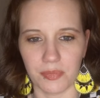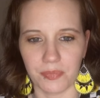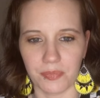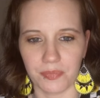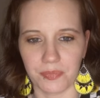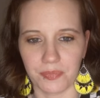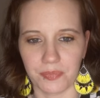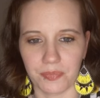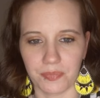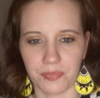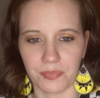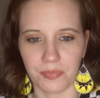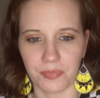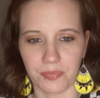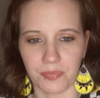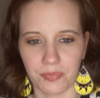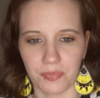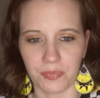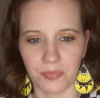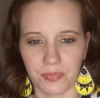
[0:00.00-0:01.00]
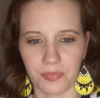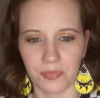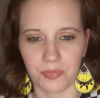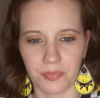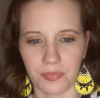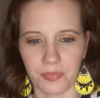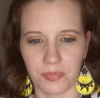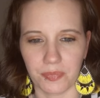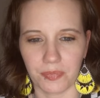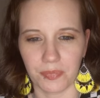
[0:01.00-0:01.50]

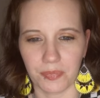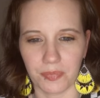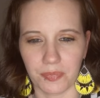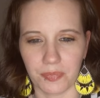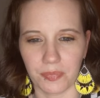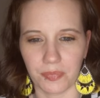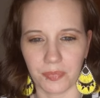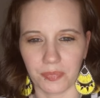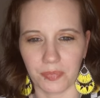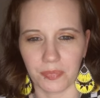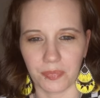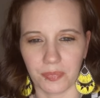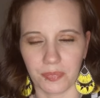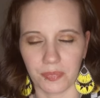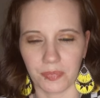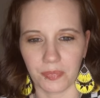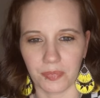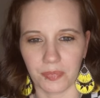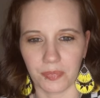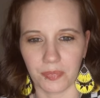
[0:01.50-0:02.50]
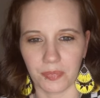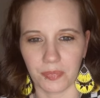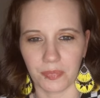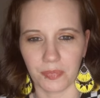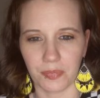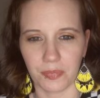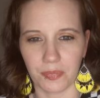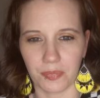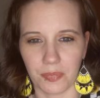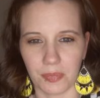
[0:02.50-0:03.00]

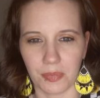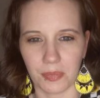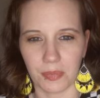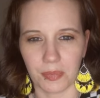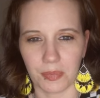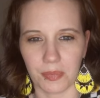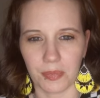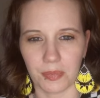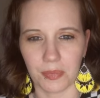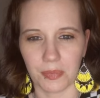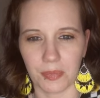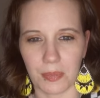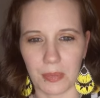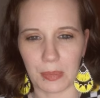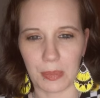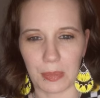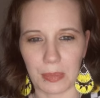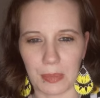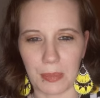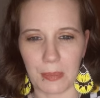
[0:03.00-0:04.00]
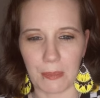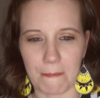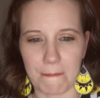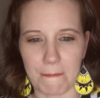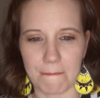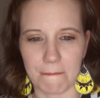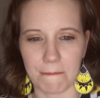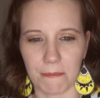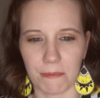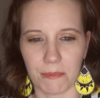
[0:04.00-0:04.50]

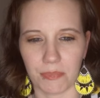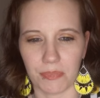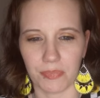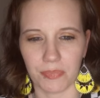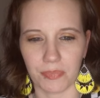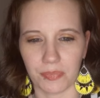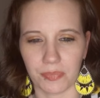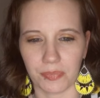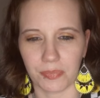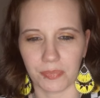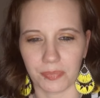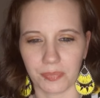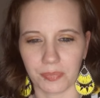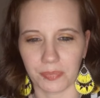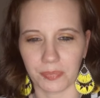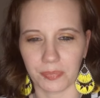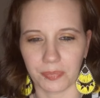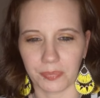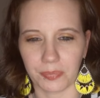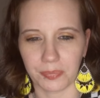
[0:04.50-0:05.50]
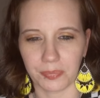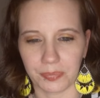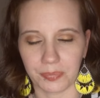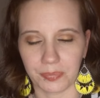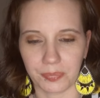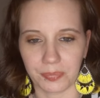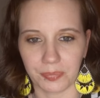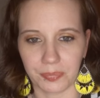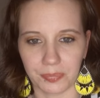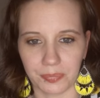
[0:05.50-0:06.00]

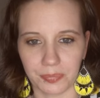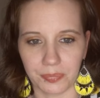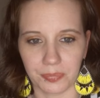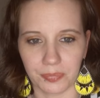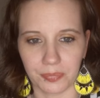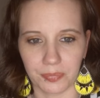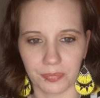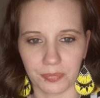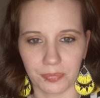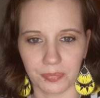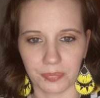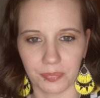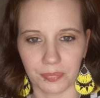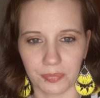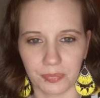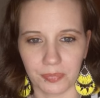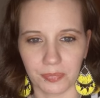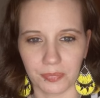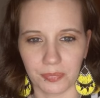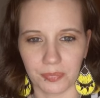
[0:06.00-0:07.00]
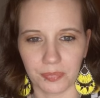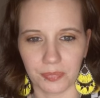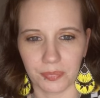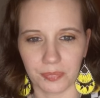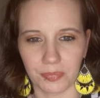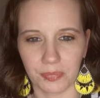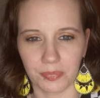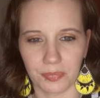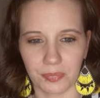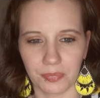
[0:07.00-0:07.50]

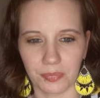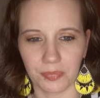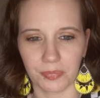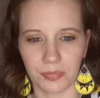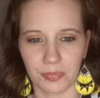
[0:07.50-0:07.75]
[no speech]